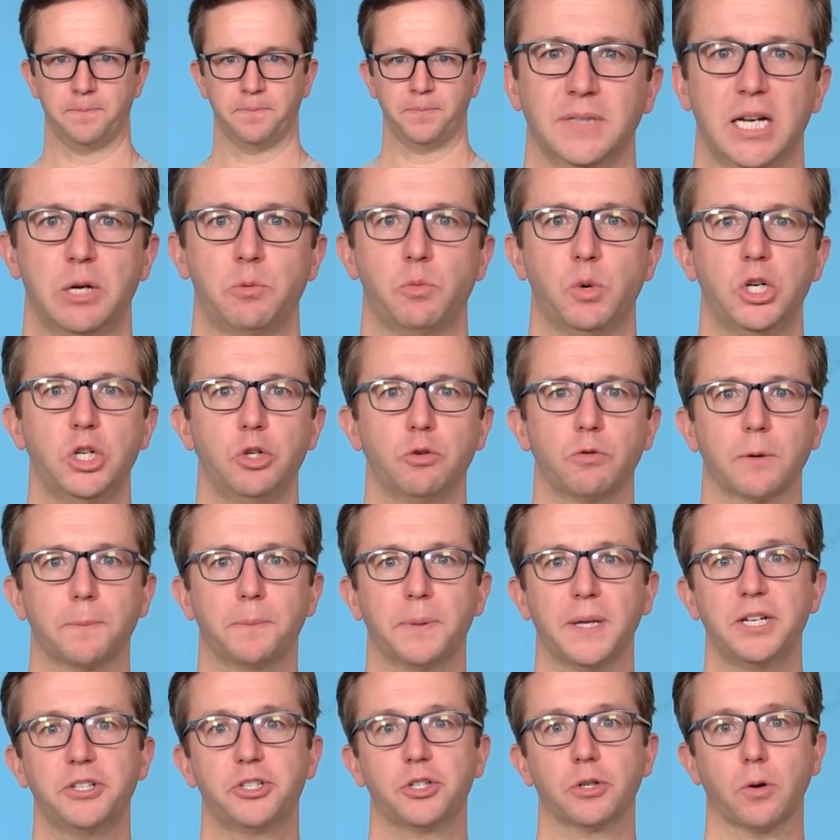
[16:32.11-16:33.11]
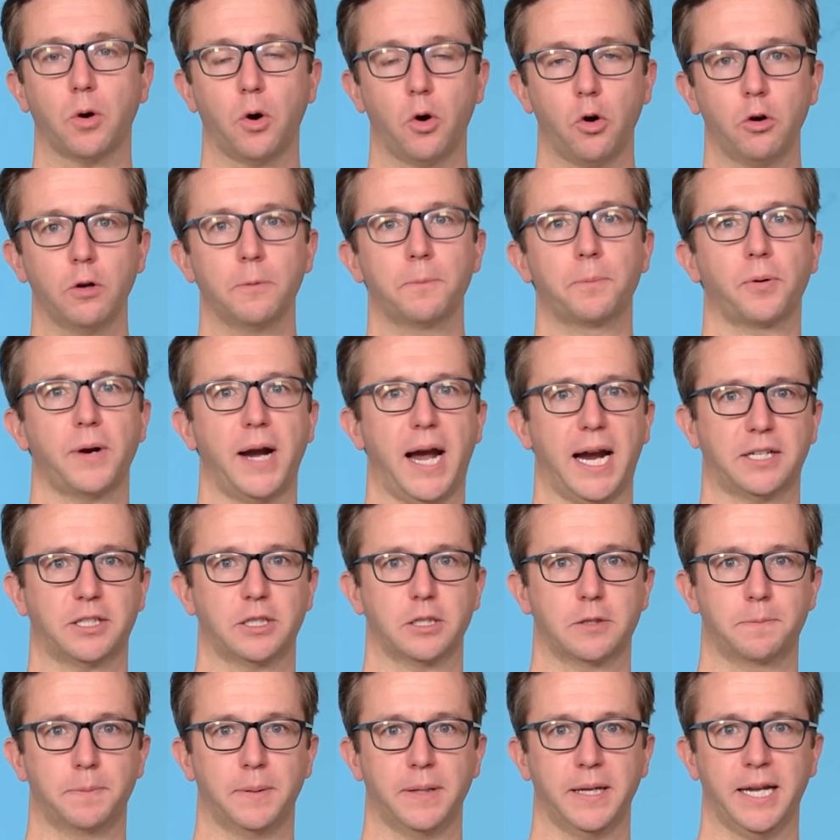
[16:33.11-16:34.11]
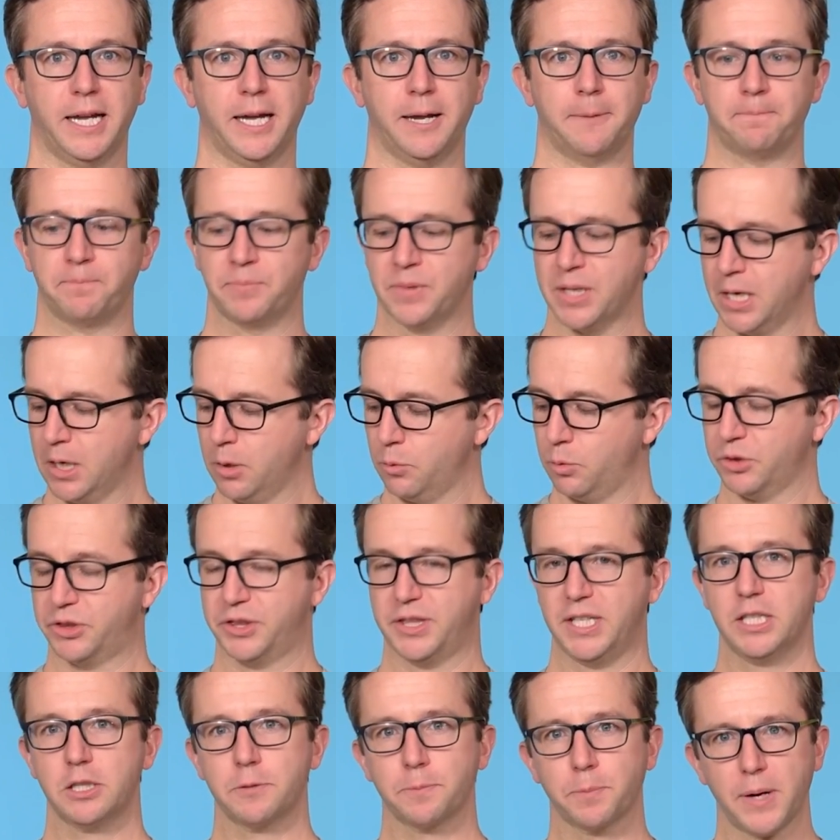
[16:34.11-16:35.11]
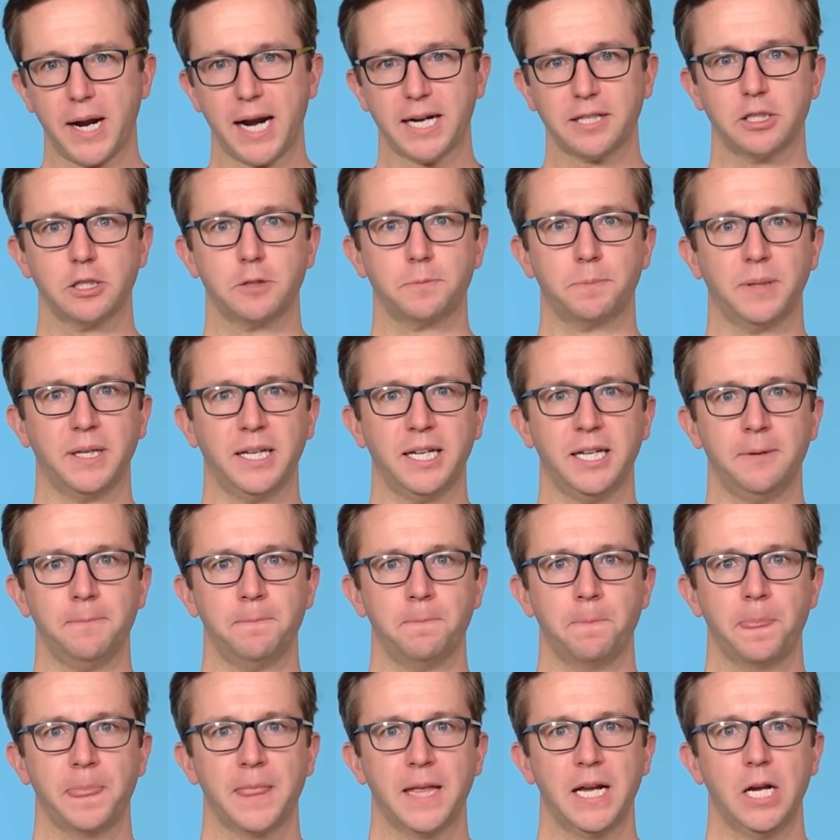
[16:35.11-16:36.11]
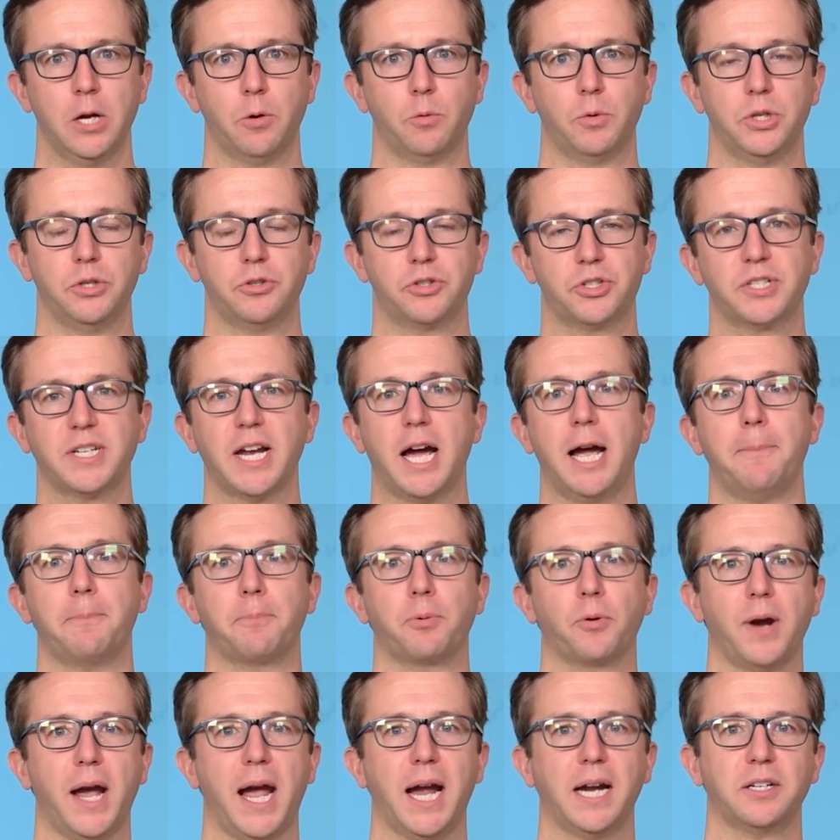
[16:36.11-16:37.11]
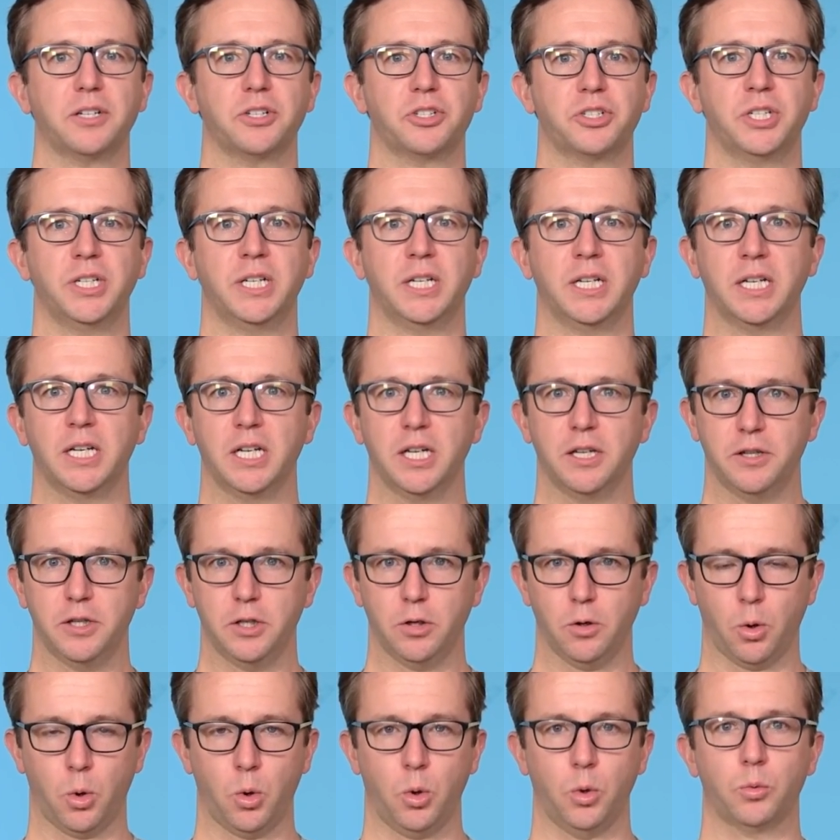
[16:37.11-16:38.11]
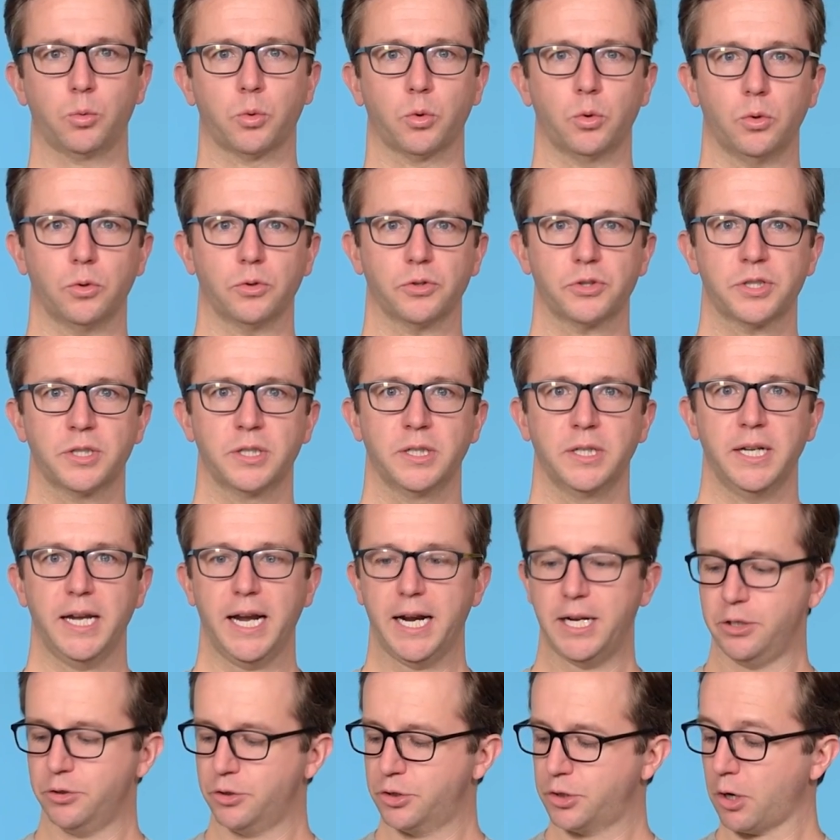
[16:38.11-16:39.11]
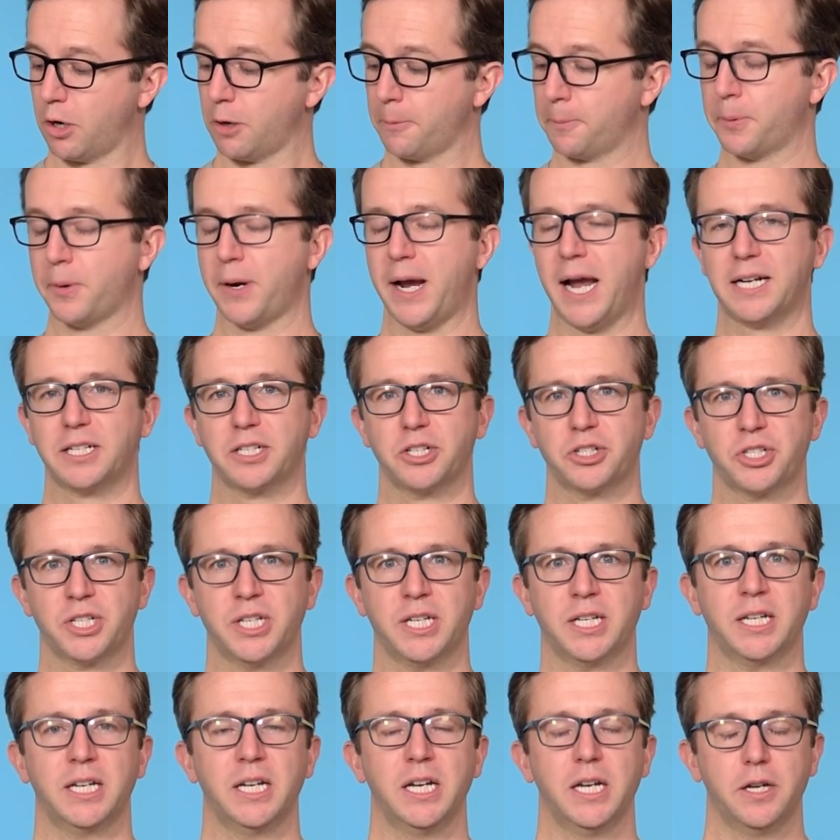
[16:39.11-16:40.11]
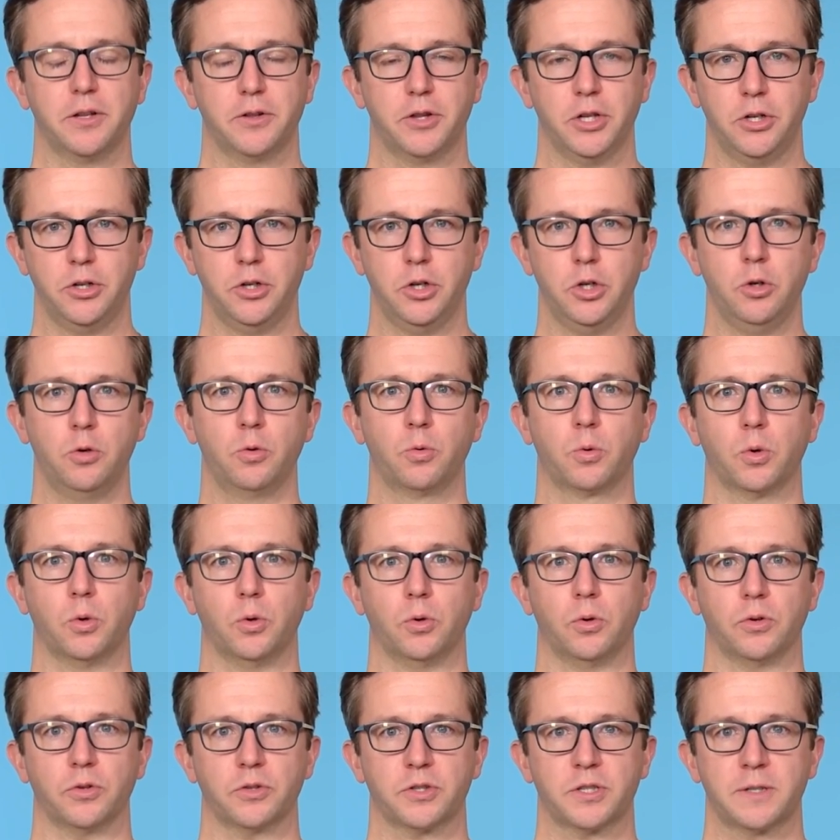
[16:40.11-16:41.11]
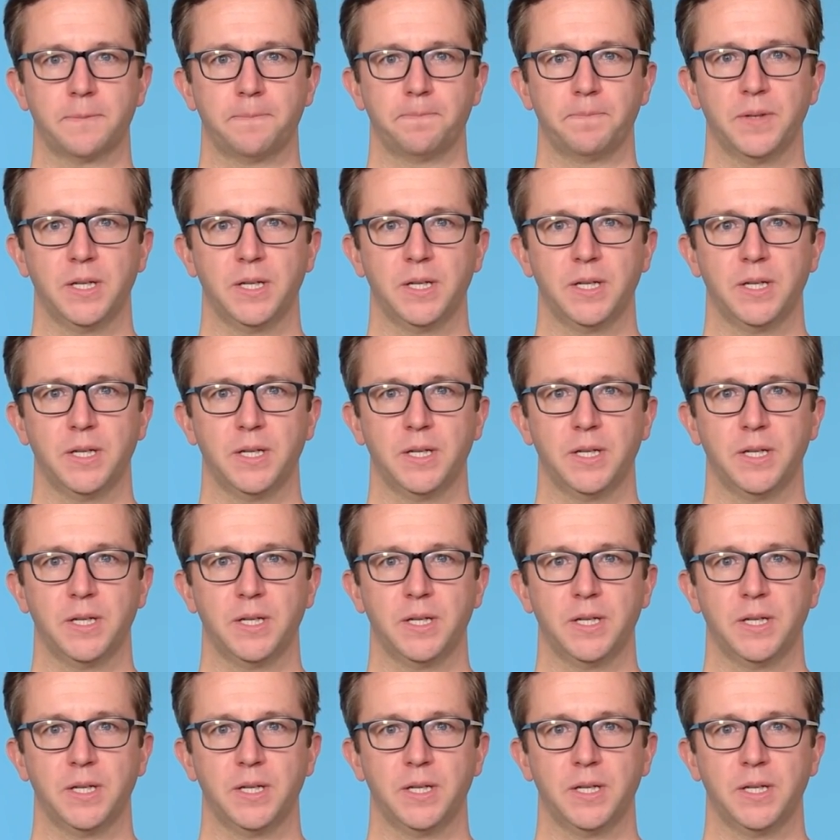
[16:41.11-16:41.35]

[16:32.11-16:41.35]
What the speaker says: And when you replace your old practice plan with this practice plan, when you stop practicing the old rules and you start practicing the new rules,